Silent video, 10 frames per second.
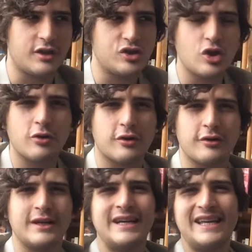The
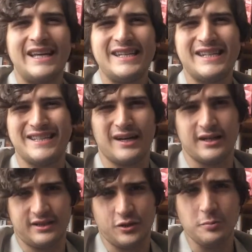Joker isn't a
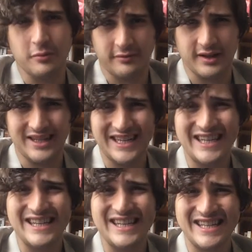supervillain,
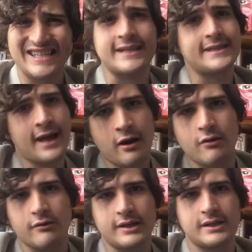he is a
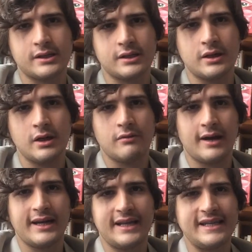terrorist,
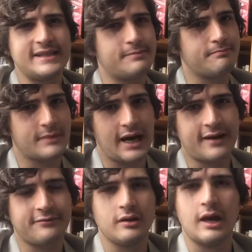right? He's got
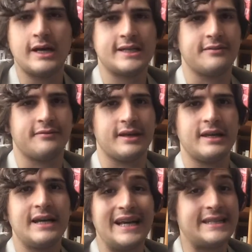a philosophy.
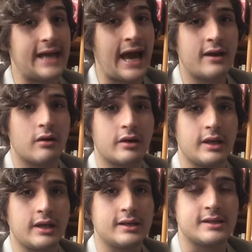It's
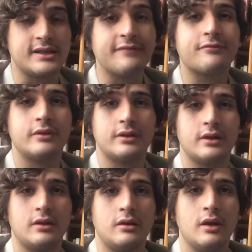anarchy, it's different
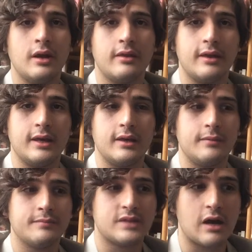than the
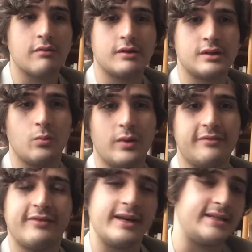terrorism we
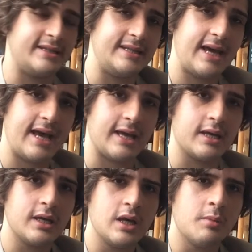fight today,
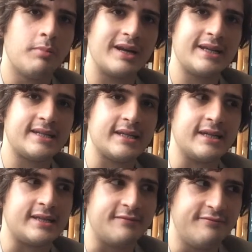but it's
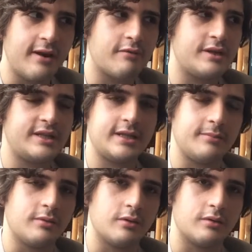a very
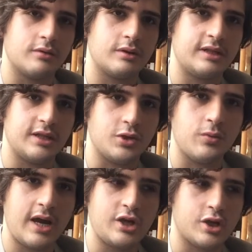similar
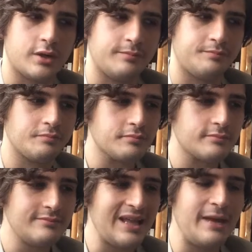situation.
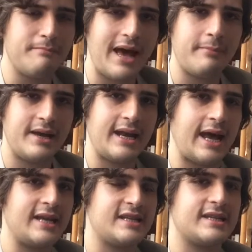And Batman
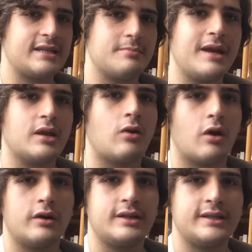has to make
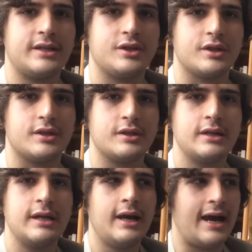hard decisions.
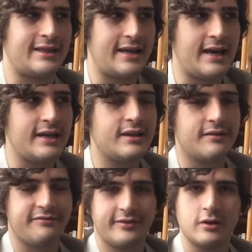At the end of the
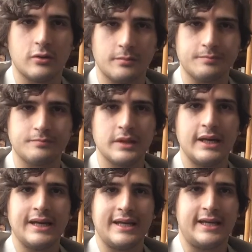film,
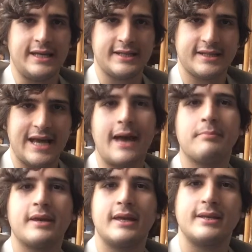he is
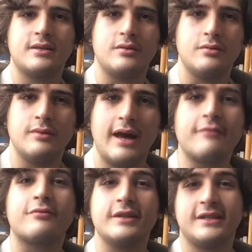tapping into
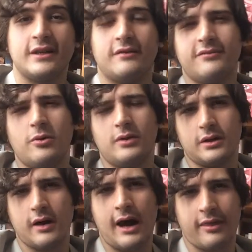every cell phone in
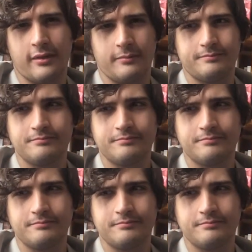Gotham.